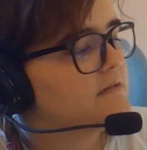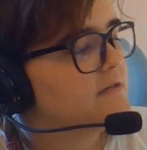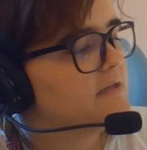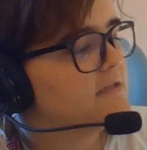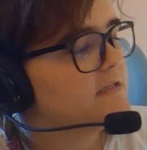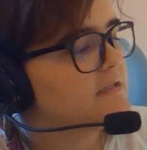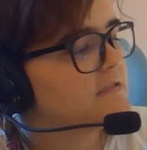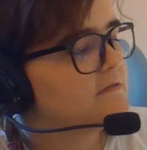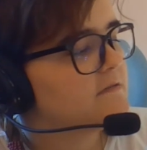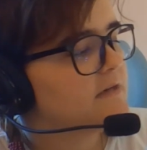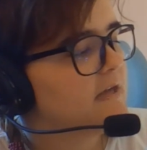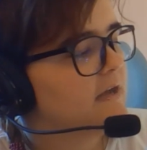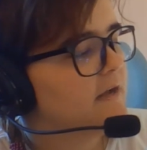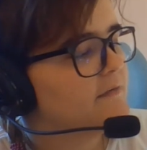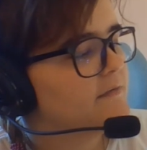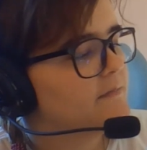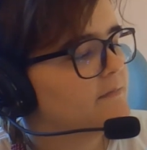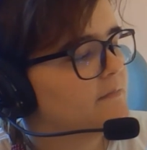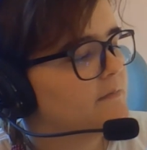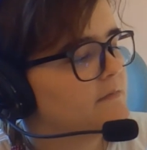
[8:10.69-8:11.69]
then sort
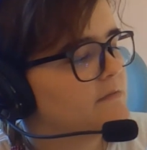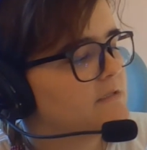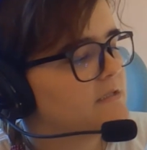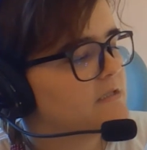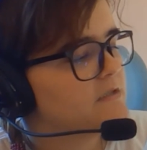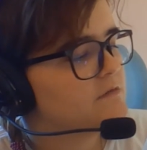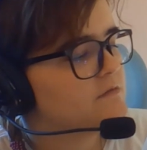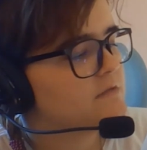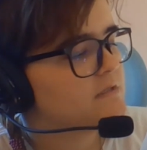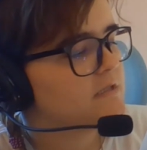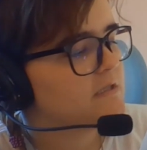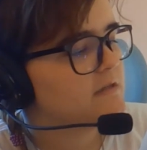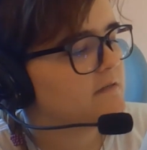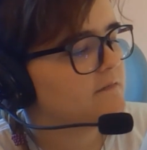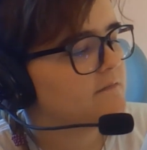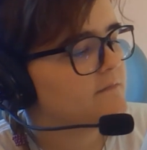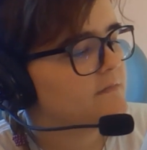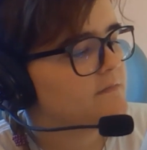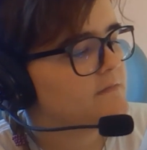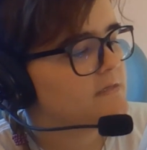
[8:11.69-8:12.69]
out the most interesting
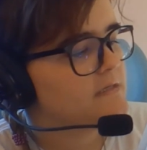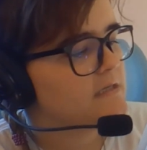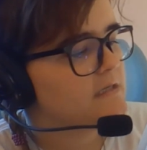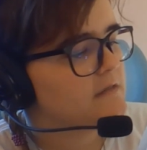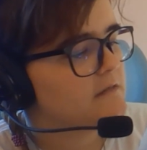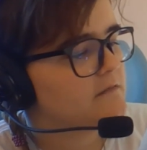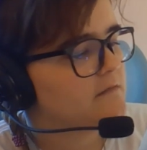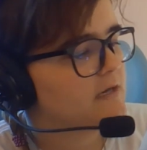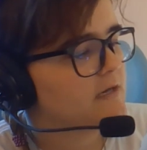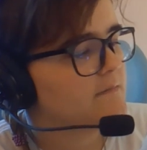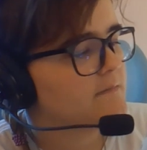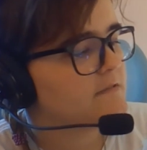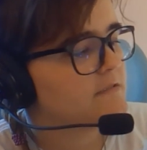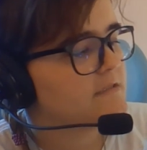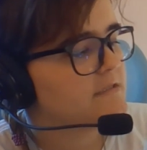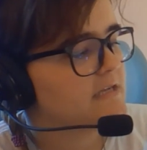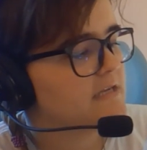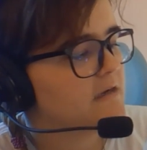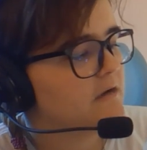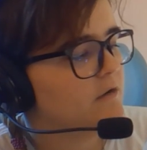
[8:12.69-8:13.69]
50 kilograms to
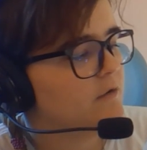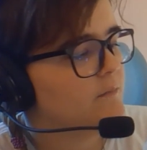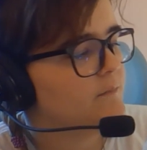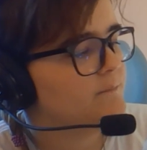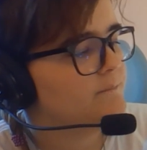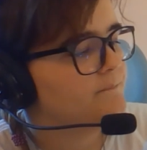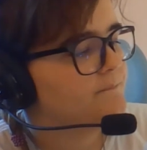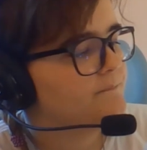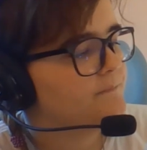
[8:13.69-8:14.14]
take home.